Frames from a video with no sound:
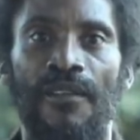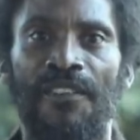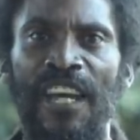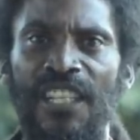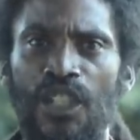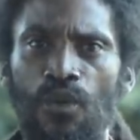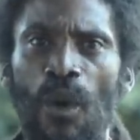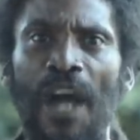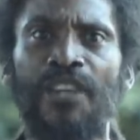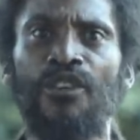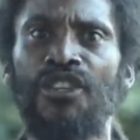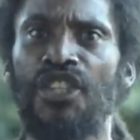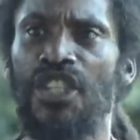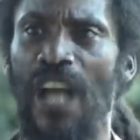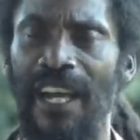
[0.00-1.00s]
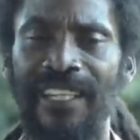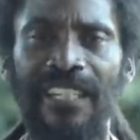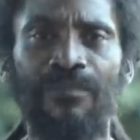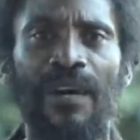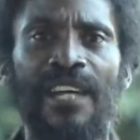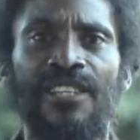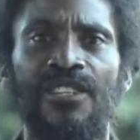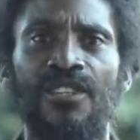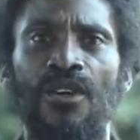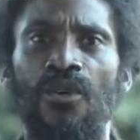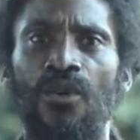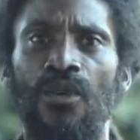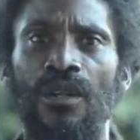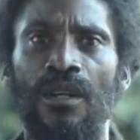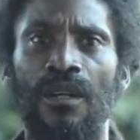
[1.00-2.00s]
That's why you're chiding my
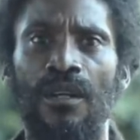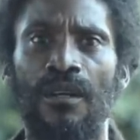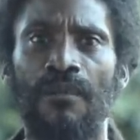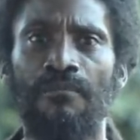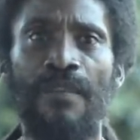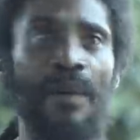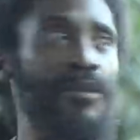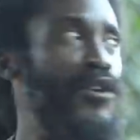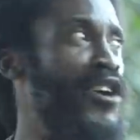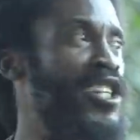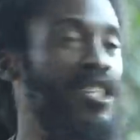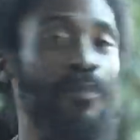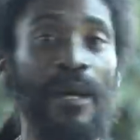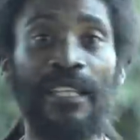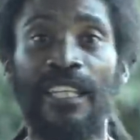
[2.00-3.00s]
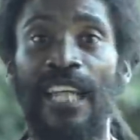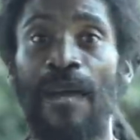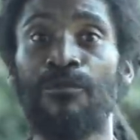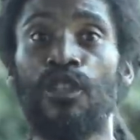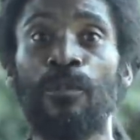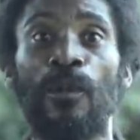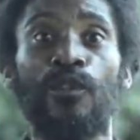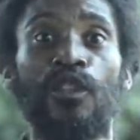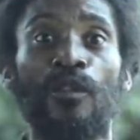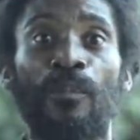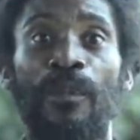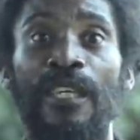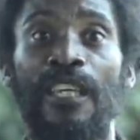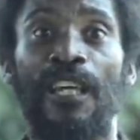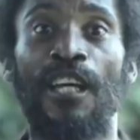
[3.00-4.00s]
soul. Maybe you're expecting I'm supposed to
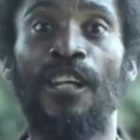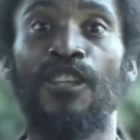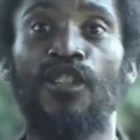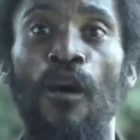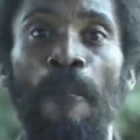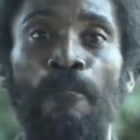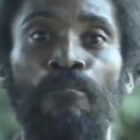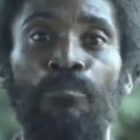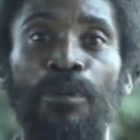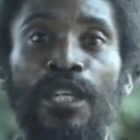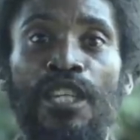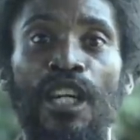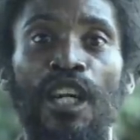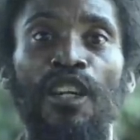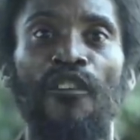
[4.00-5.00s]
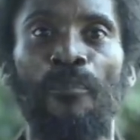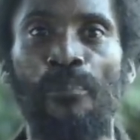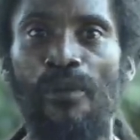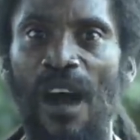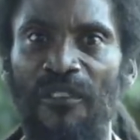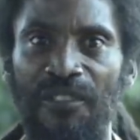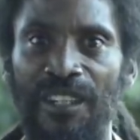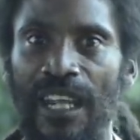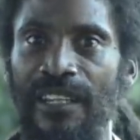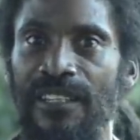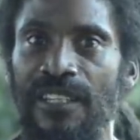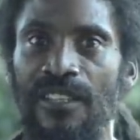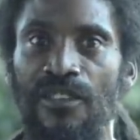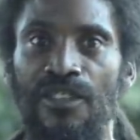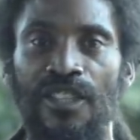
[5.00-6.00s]
be some beacon of
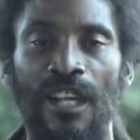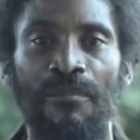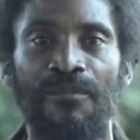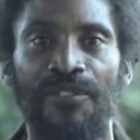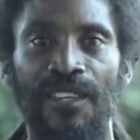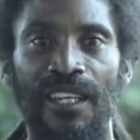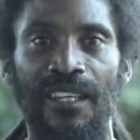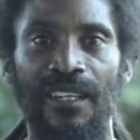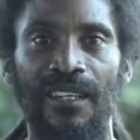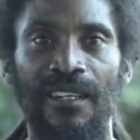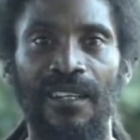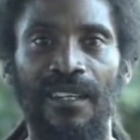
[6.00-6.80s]
providence or something.